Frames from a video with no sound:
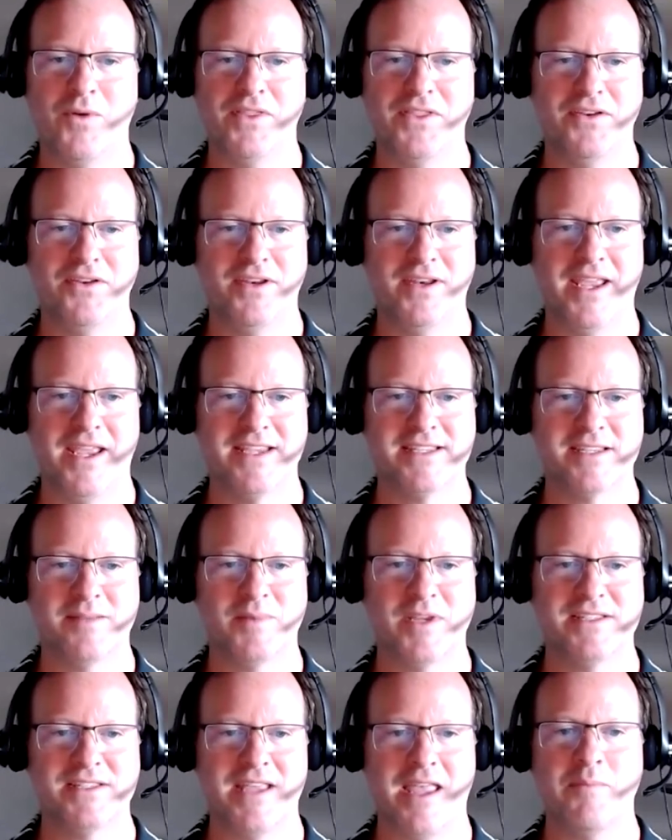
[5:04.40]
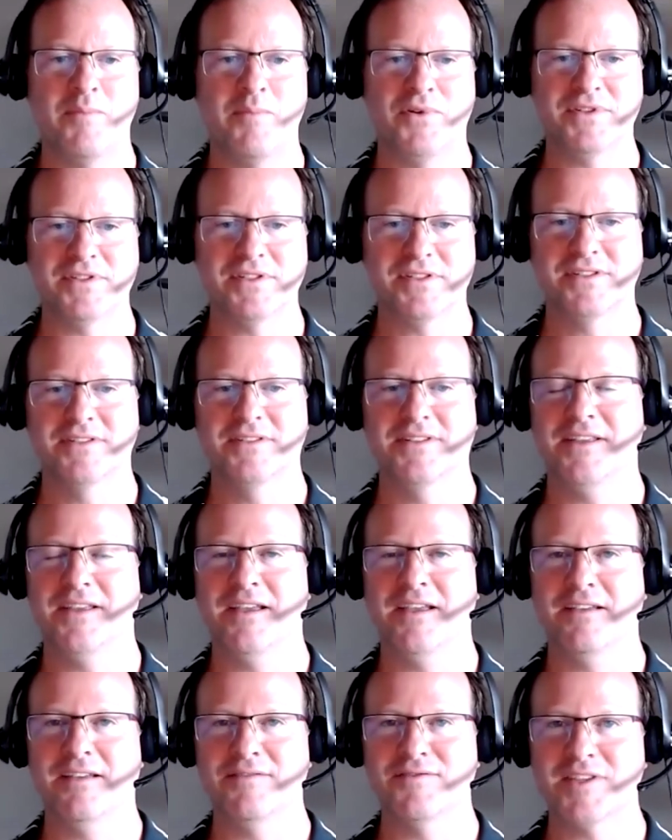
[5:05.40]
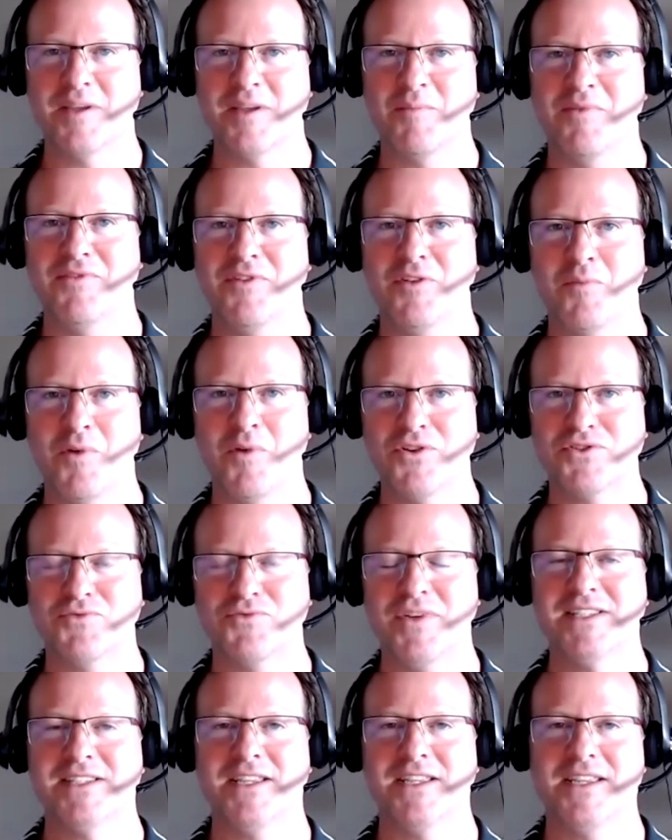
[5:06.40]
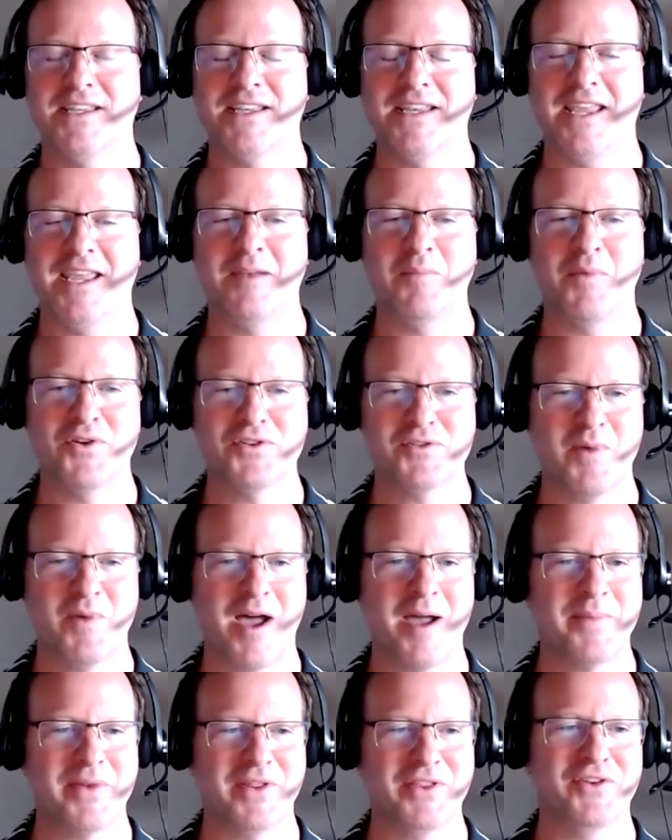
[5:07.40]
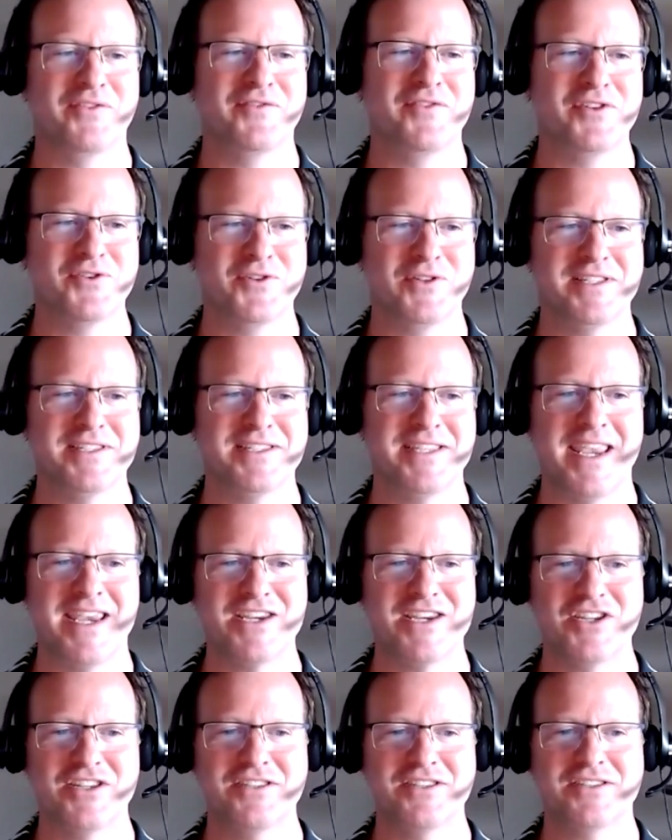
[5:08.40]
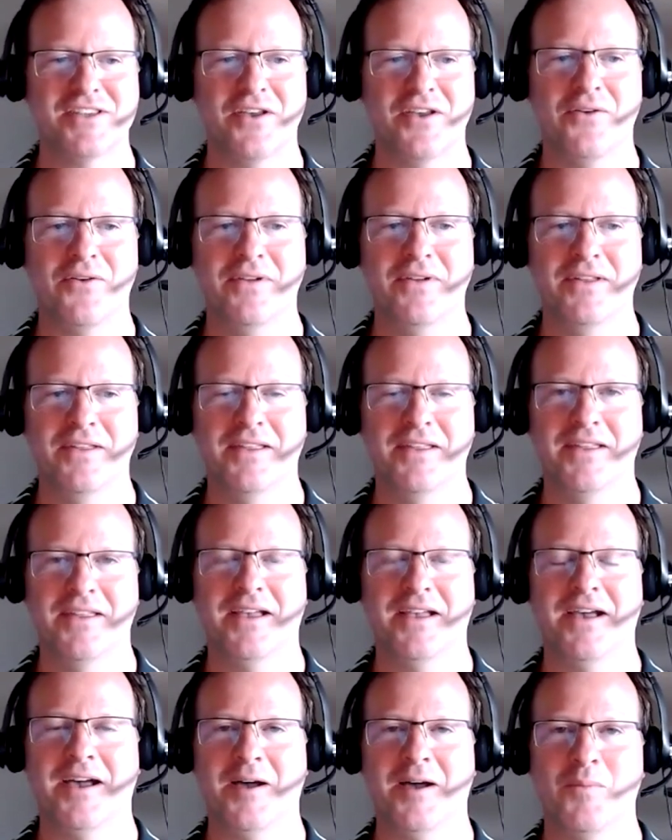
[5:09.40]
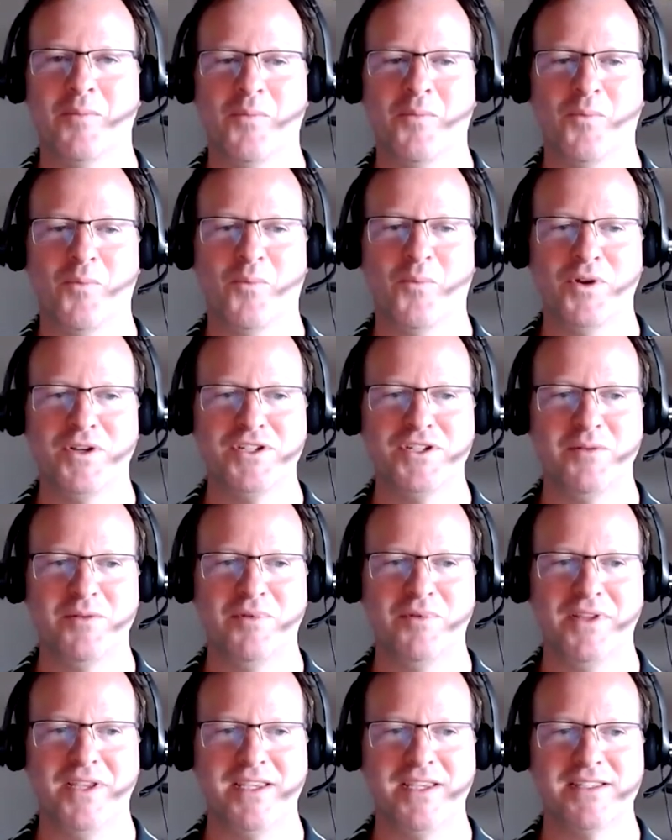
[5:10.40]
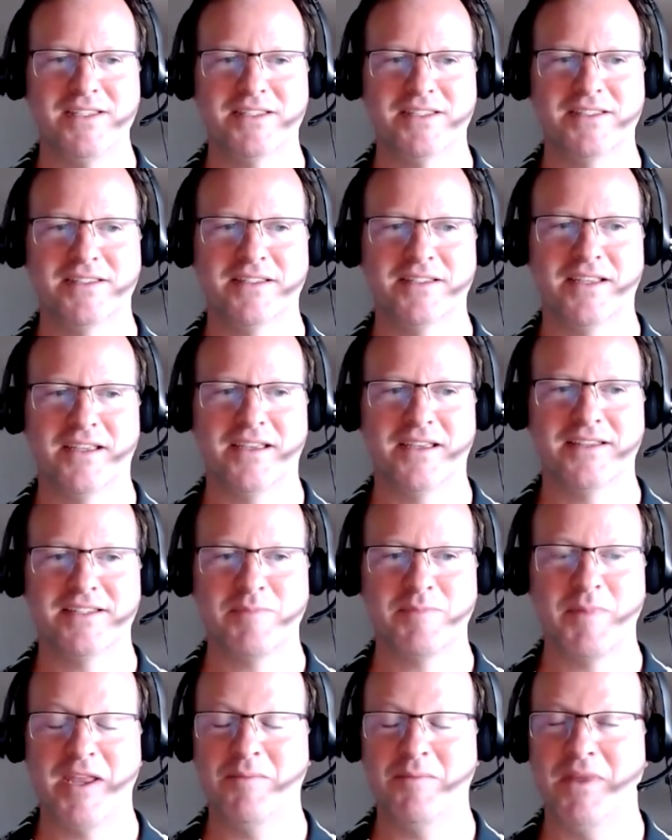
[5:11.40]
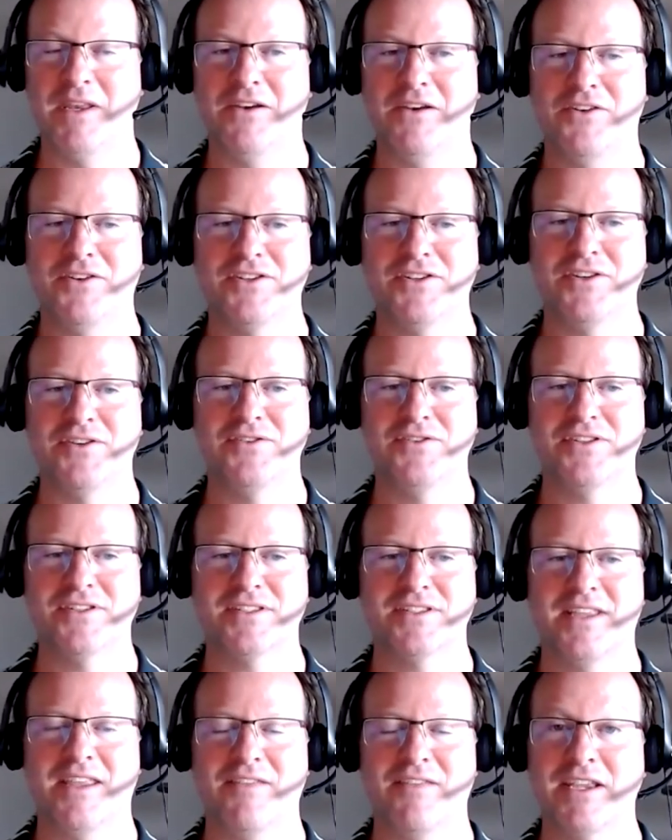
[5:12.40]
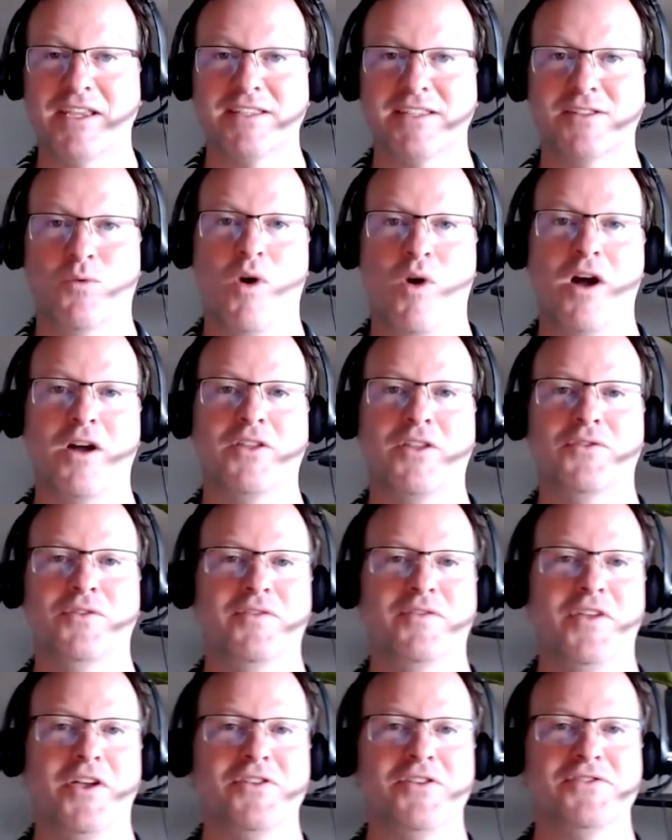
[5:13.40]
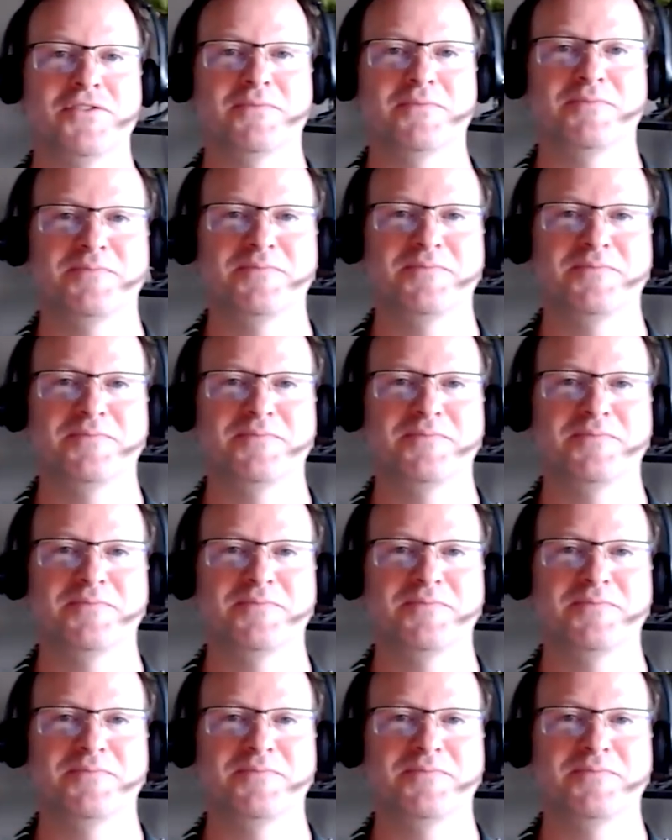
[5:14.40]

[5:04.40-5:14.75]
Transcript: with you today some examples of some of your most recent and most popular visualizations. So, um, would you please uh, spend a minute or two just giving us a walkthrough of those?